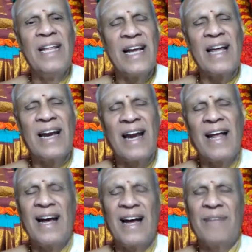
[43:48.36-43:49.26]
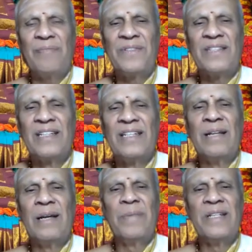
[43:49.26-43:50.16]
Karanaha.
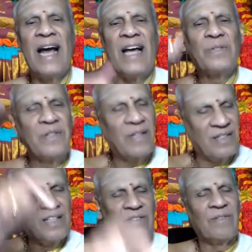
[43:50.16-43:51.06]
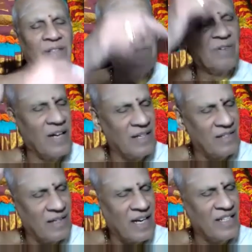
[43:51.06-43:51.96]
That means, as this the word
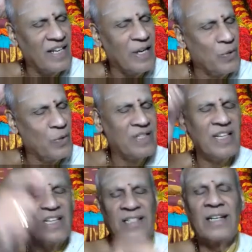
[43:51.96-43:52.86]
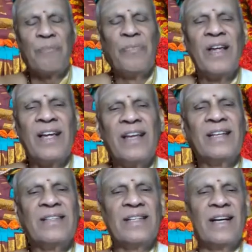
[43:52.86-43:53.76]
Sankaracharya uses in his
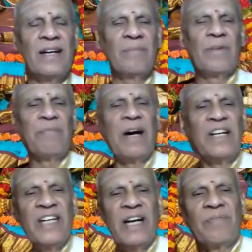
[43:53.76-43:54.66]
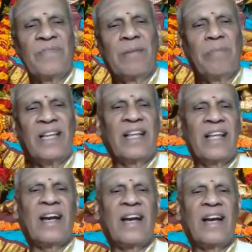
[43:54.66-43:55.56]
Bhashya, Sampindita
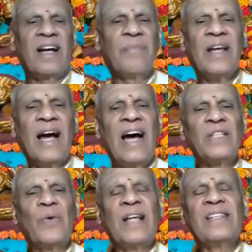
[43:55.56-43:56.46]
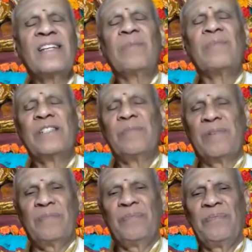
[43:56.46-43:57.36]
Karanaha, as good as inert
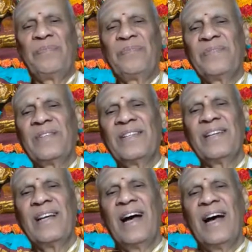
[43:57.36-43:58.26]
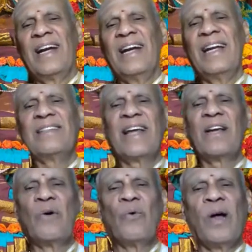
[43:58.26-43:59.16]
principle. And it is
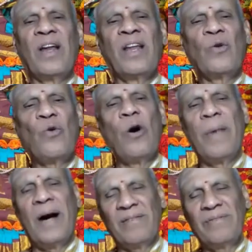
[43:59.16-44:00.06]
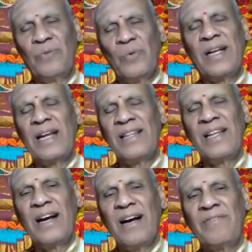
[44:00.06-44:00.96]
like one in coma, one can
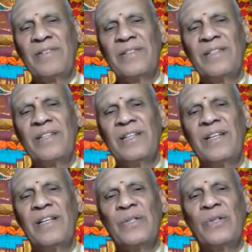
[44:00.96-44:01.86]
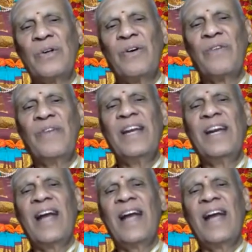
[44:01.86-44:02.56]
think of. So we need